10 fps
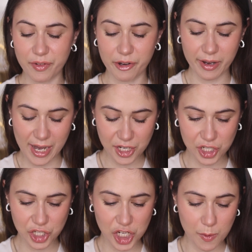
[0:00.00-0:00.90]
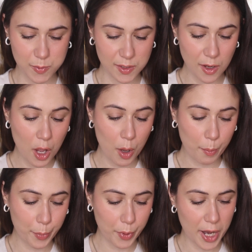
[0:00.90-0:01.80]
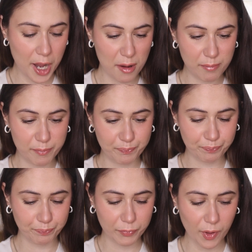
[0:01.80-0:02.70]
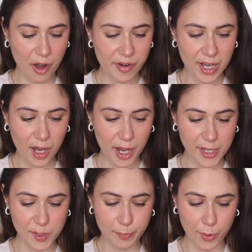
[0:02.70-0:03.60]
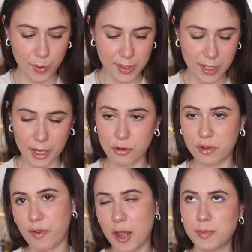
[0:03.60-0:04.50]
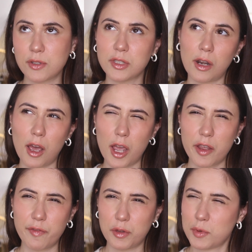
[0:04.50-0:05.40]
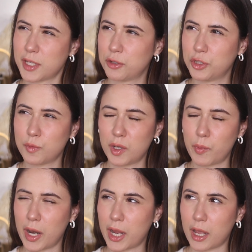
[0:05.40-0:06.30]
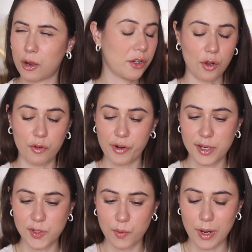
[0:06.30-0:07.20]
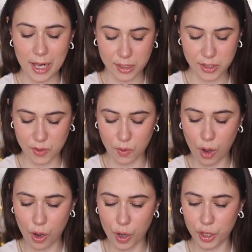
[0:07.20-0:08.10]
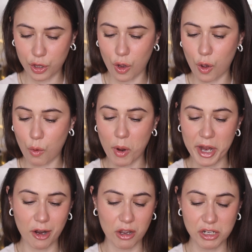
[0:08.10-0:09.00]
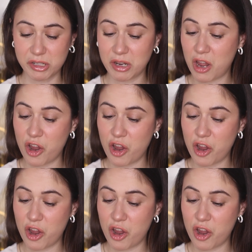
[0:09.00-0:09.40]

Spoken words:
for relationships, but I really like his books, like Good Vibes, Good Life. There was another one with a cover as well, so I thought, why not